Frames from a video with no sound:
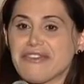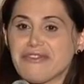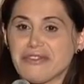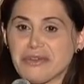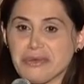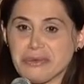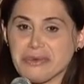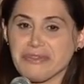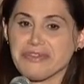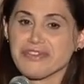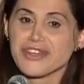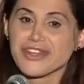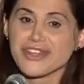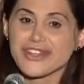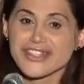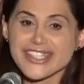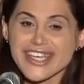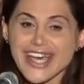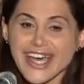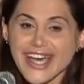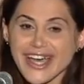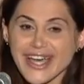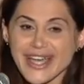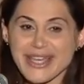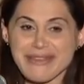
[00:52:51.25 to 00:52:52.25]
everyone for your
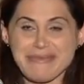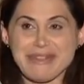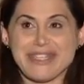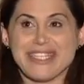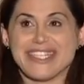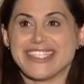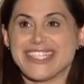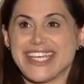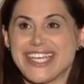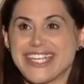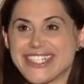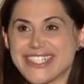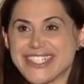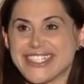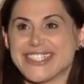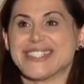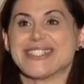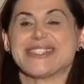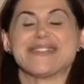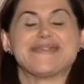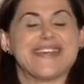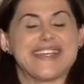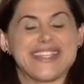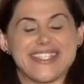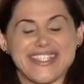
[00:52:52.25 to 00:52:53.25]
time and attention,
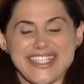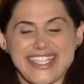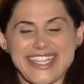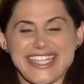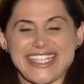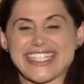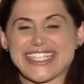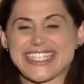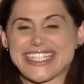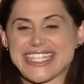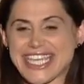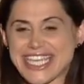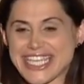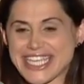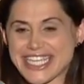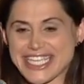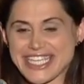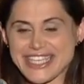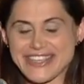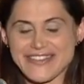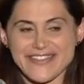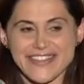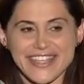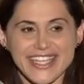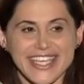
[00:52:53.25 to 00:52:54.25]
especially in this late
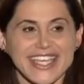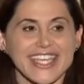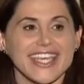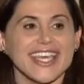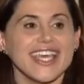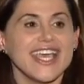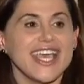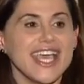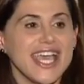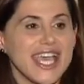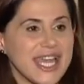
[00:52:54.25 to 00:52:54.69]
evening.